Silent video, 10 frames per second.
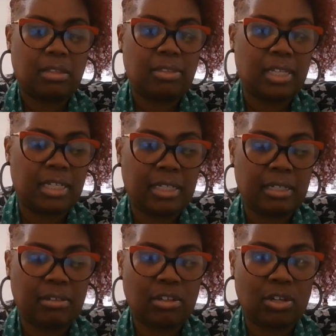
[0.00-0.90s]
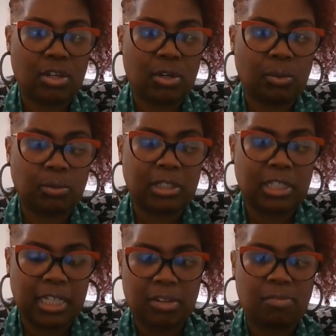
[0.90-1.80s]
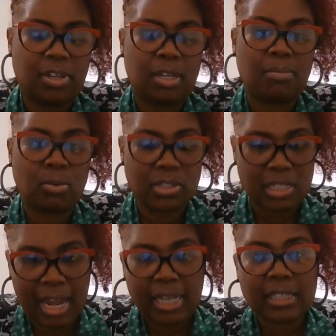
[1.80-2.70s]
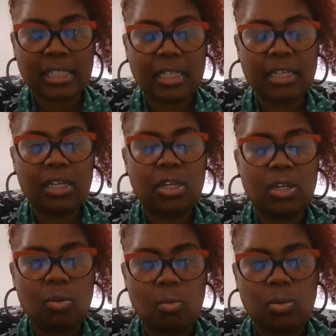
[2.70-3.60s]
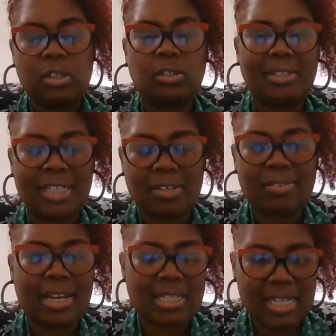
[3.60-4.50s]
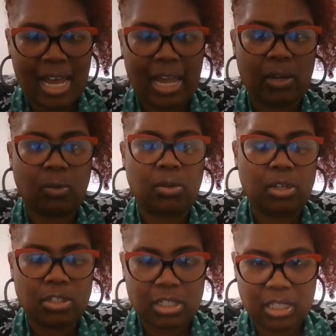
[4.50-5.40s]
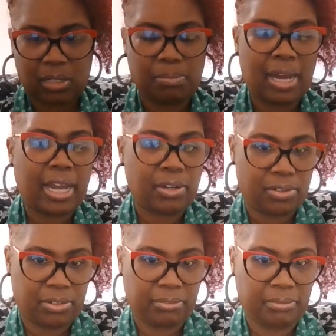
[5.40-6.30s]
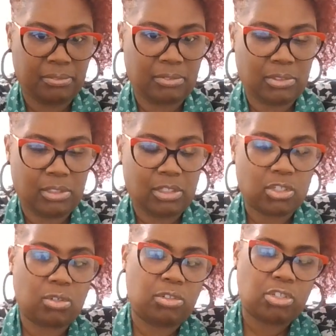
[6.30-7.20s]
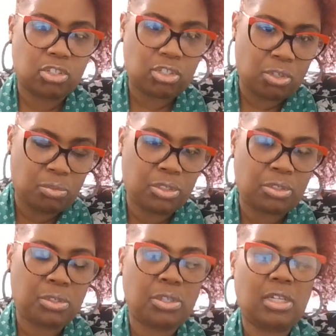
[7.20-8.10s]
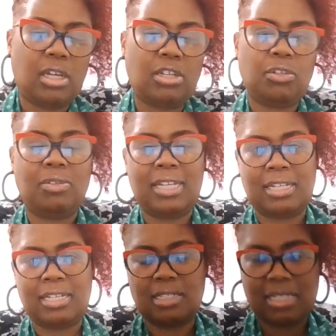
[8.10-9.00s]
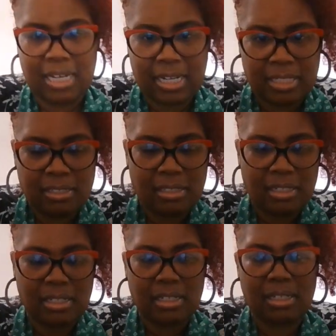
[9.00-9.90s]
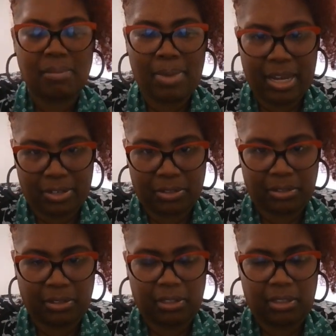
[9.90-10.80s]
then the DMV most likely will give that title to the buyer. So the sooner you get this done, the better.